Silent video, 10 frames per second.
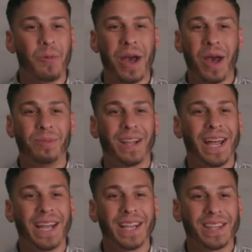web
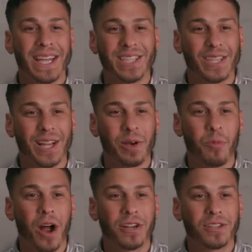like thing to like
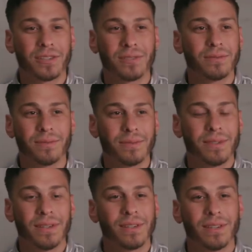watch
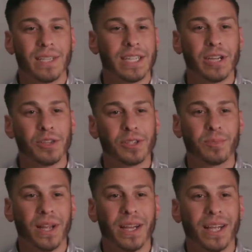the Steelers
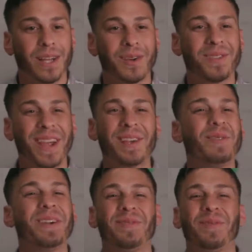play? Like
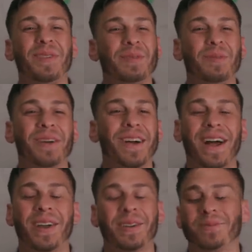what? I don't